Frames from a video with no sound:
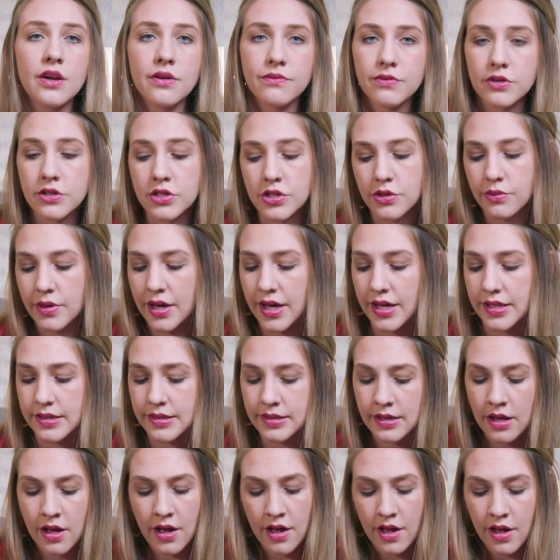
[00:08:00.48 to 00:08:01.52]
here for two
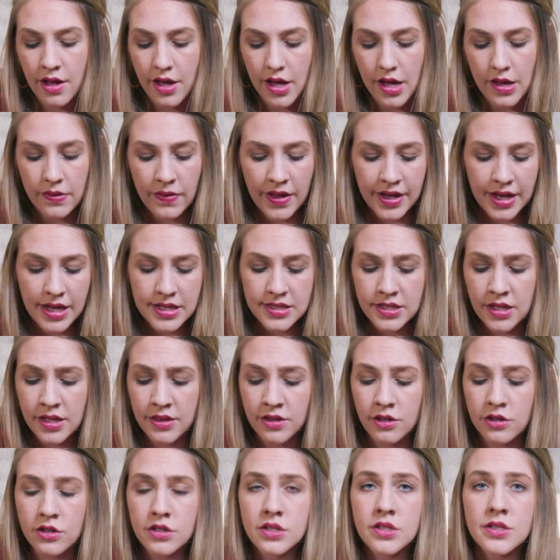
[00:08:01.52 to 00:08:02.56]
kids. And like I
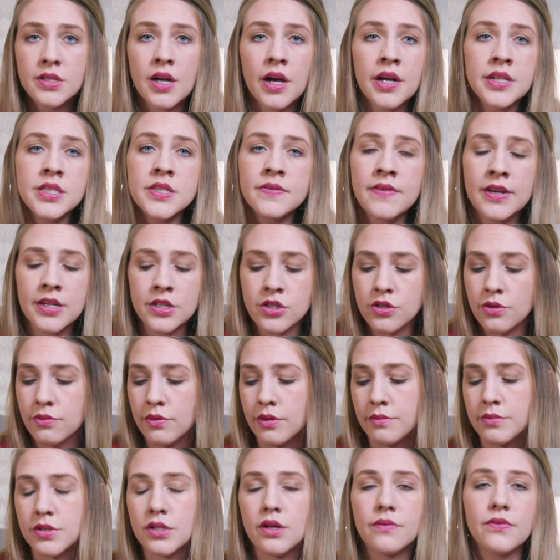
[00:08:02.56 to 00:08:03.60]
said, there is tons of extra
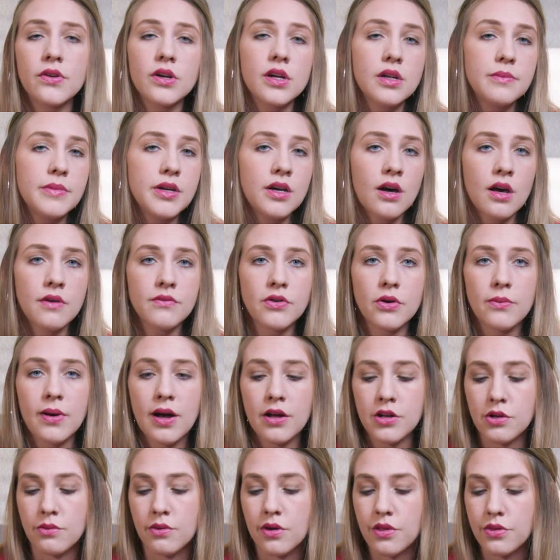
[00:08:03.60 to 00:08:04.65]
room. So if you're gonna be gone for a
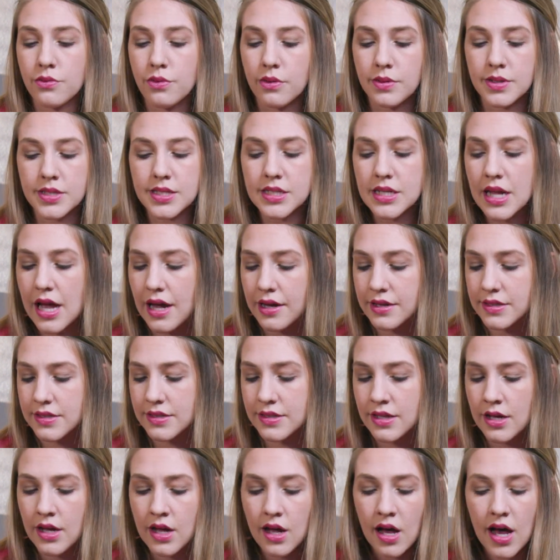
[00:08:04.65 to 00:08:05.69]
while and you wanna throw in
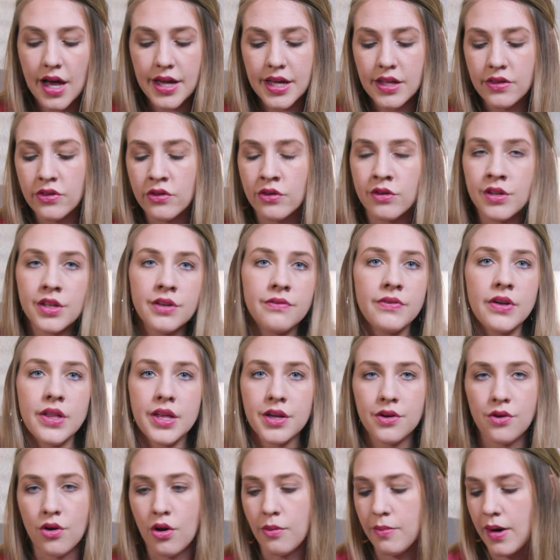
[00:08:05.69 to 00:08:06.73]
snacks, I can literally fit
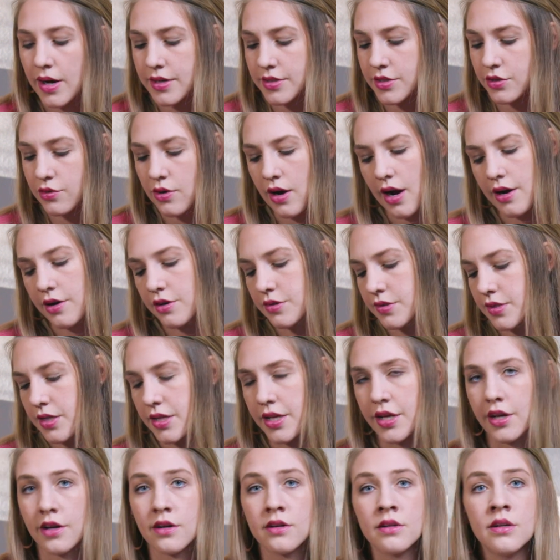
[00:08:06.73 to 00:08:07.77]
like a whole box of crackers
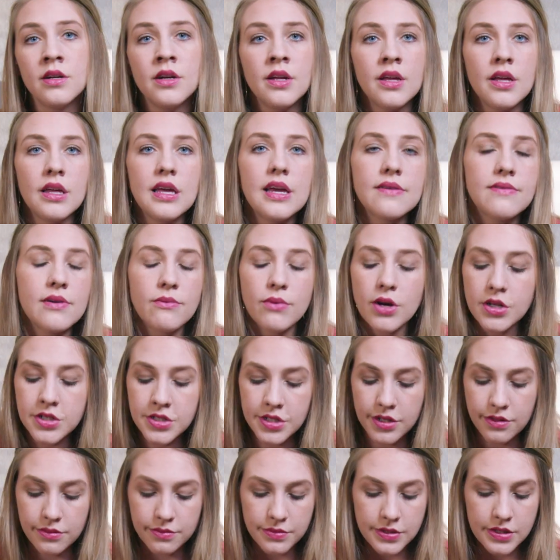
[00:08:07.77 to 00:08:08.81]
in here if I
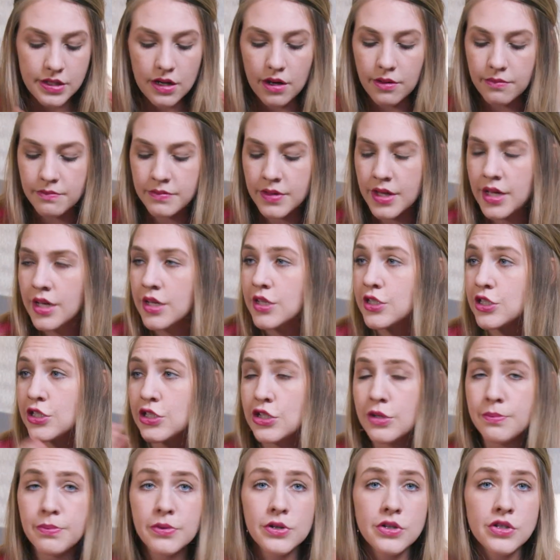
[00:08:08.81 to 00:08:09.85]
want to. So
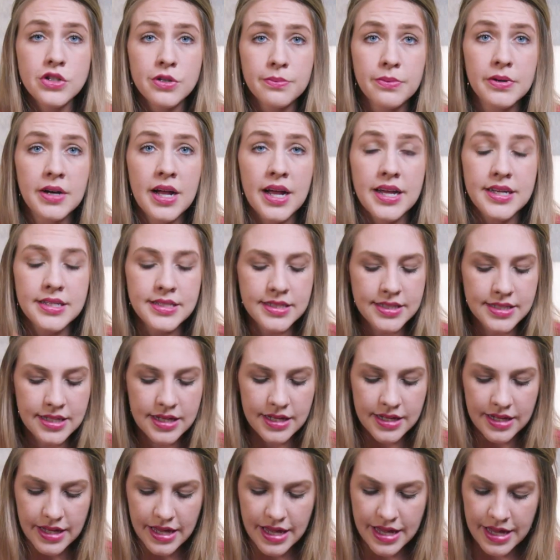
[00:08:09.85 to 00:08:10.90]
super, super nice.
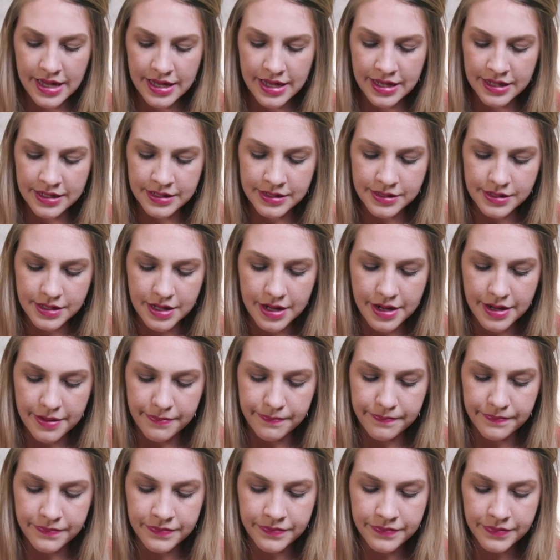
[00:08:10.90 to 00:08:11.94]
And
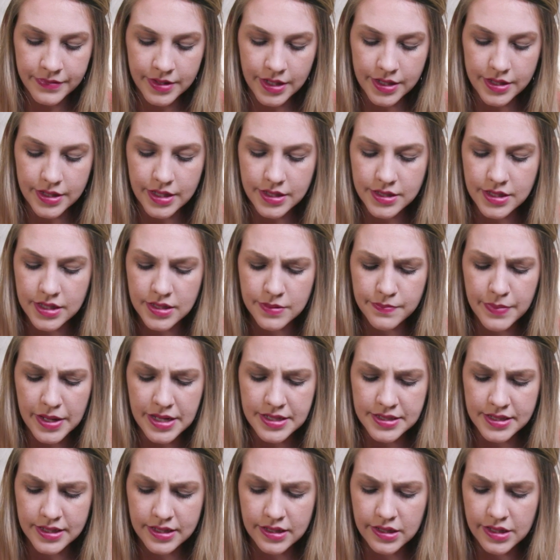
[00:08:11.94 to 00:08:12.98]
um, this is
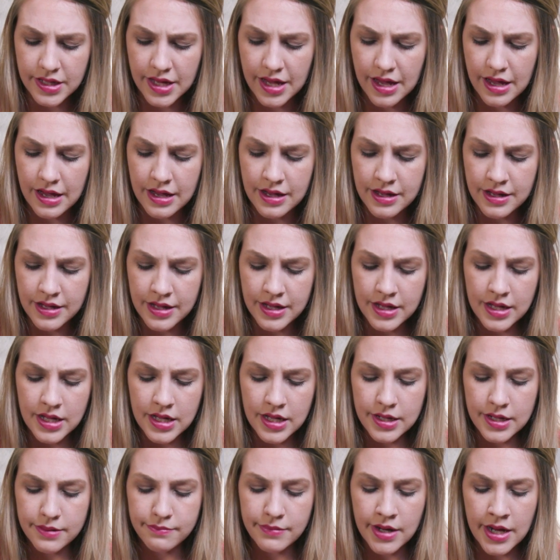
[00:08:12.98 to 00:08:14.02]
basically
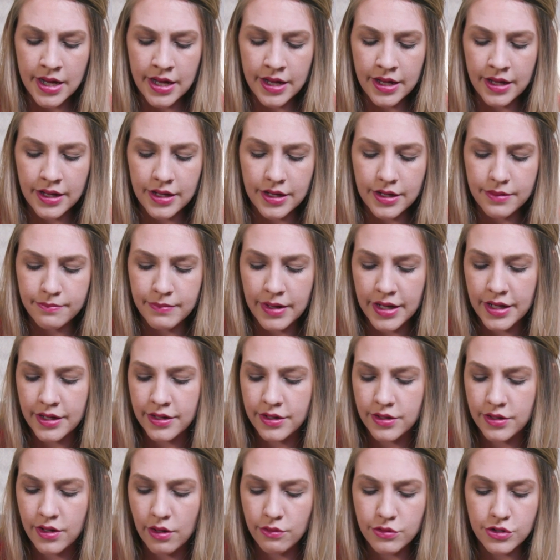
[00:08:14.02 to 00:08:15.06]
my, my
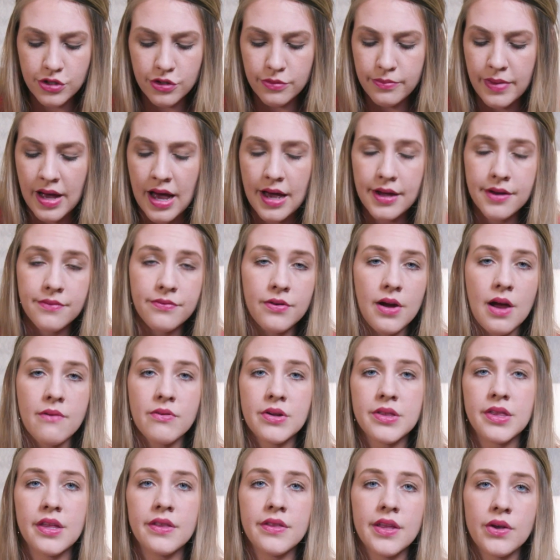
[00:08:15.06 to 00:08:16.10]
go-to bag for
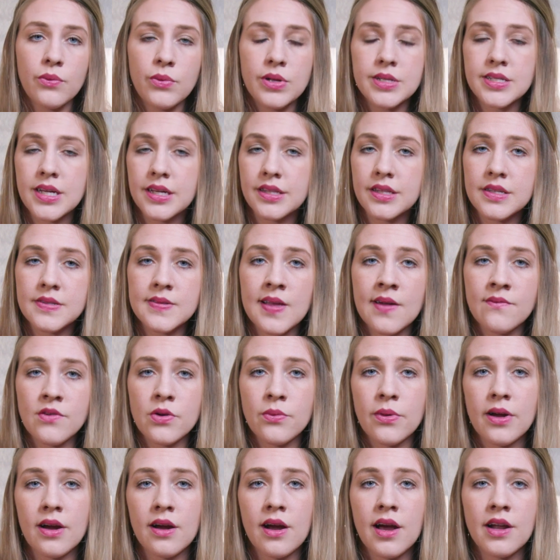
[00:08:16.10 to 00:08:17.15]
everything. Like we take this
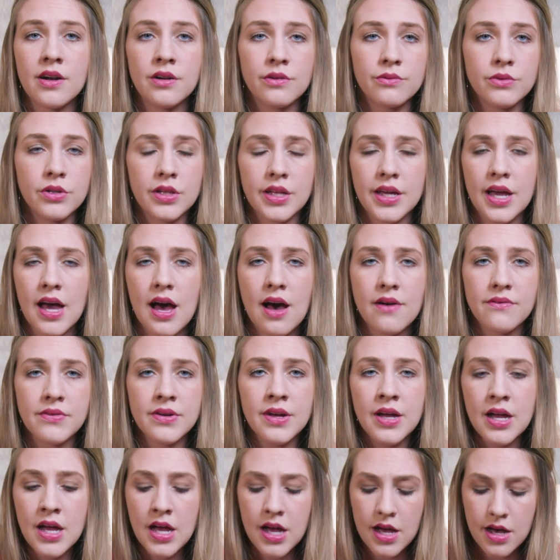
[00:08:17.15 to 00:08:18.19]
everywhere. I don't really have
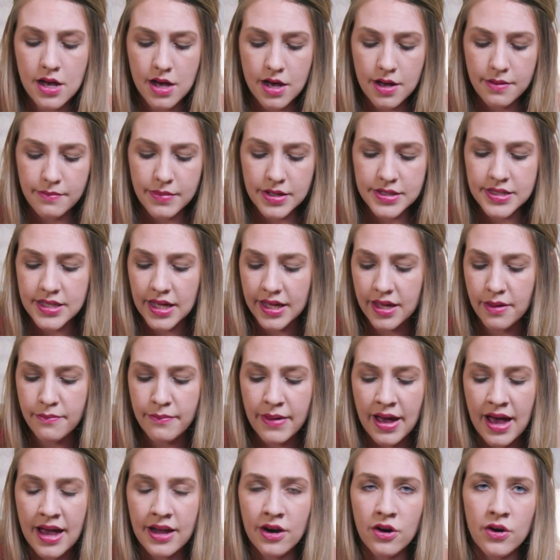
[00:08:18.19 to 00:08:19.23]
um, a second
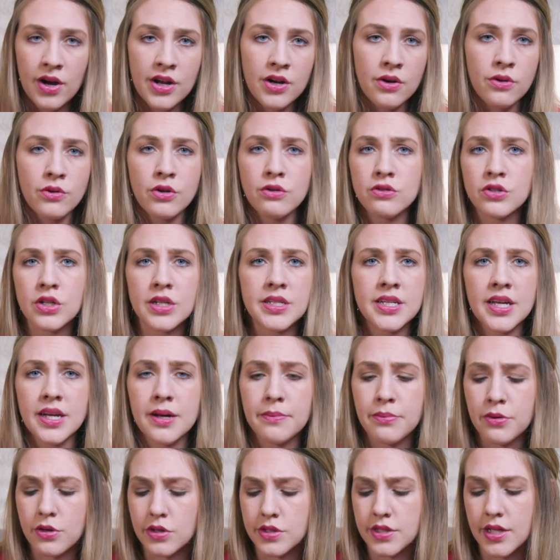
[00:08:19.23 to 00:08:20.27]
bag or I don't usually take
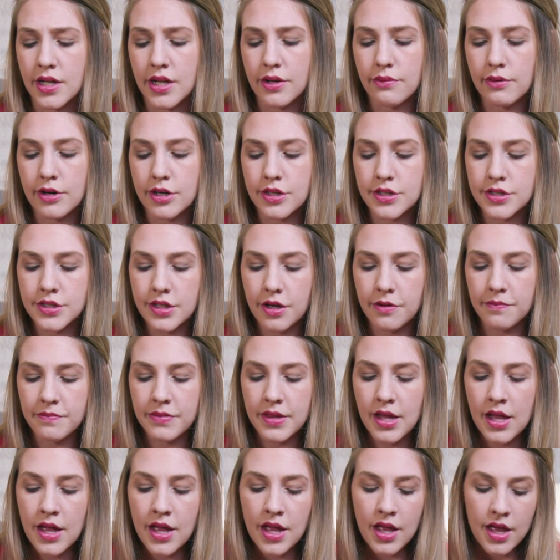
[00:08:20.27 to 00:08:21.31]
a purse anywhere. So
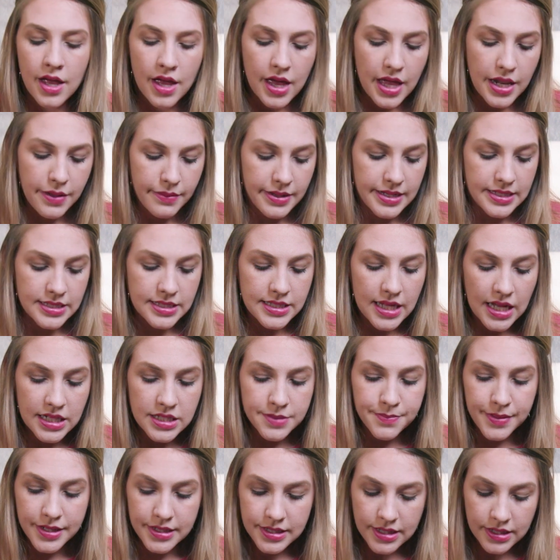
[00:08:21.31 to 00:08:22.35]
anyways,
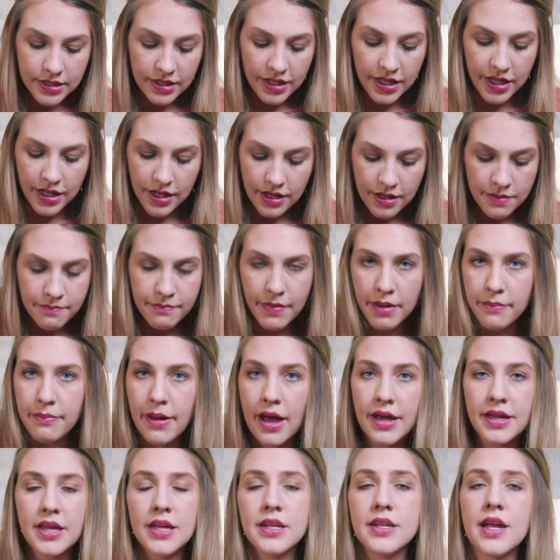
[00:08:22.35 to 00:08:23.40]
that's basically my
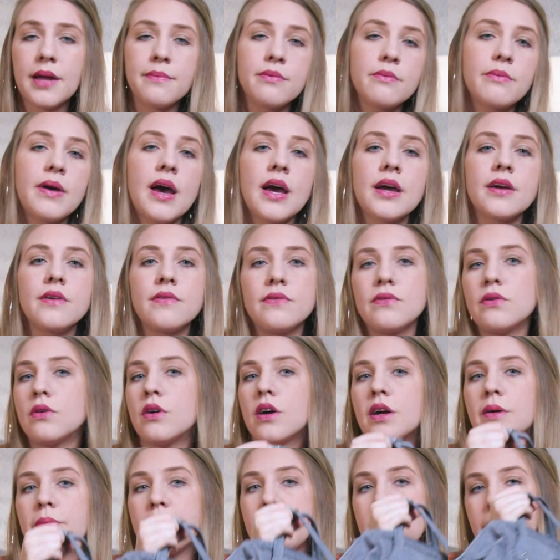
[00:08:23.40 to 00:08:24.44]
packing diaper bag
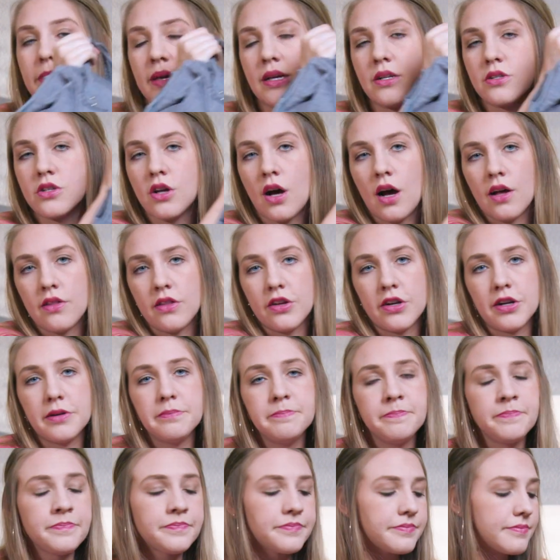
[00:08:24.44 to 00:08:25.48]
for baby and
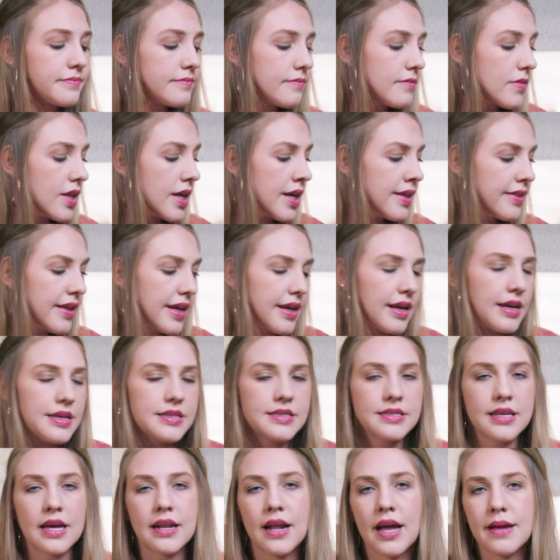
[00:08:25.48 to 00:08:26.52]
toddler. And like I
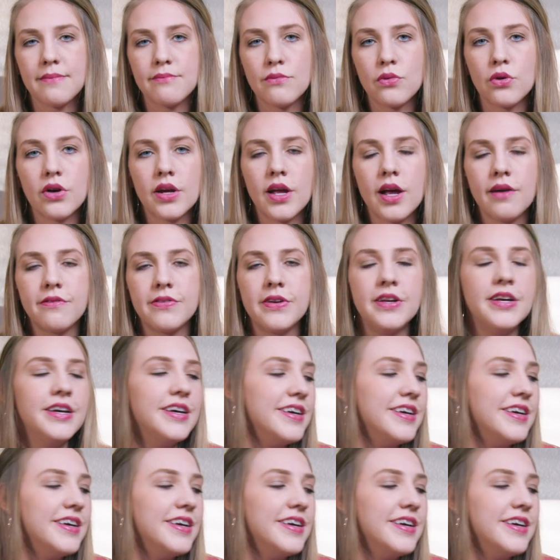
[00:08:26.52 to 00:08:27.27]
said, I more have